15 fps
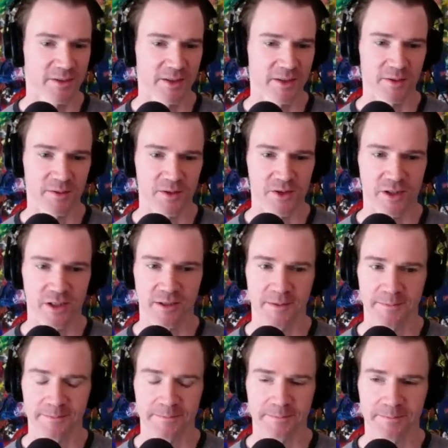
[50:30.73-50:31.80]
So for sure.
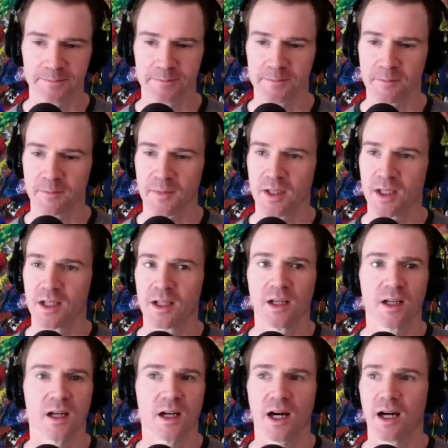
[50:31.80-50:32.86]

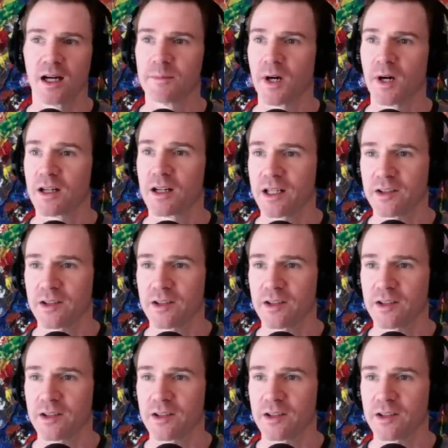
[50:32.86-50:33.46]
All right.